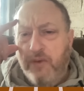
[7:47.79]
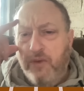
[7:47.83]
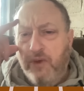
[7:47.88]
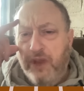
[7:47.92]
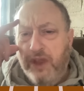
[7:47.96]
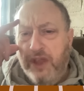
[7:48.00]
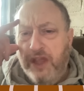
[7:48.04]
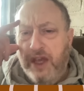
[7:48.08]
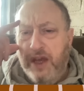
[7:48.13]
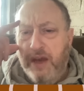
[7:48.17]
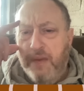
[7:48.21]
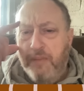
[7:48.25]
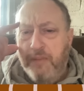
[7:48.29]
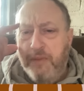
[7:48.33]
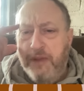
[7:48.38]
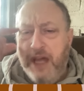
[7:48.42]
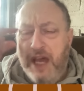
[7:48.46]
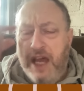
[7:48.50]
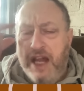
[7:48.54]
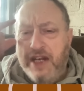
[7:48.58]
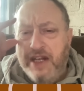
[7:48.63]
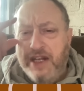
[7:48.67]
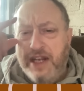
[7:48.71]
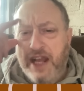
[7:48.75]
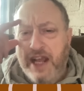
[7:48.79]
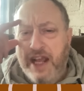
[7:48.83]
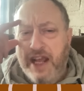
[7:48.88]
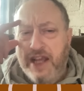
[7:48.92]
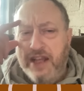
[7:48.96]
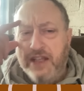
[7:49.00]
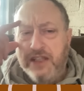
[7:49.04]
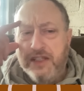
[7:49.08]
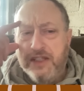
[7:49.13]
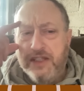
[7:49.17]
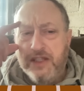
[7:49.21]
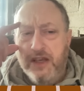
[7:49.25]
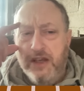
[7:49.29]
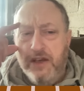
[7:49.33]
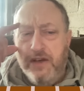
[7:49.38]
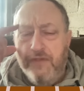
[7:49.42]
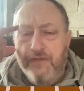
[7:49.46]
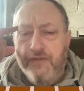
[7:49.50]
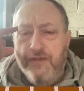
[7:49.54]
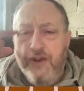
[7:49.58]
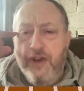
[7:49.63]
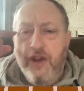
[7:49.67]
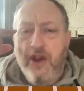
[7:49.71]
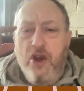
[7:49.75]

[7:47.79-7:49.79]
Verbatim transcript: with them that dance of,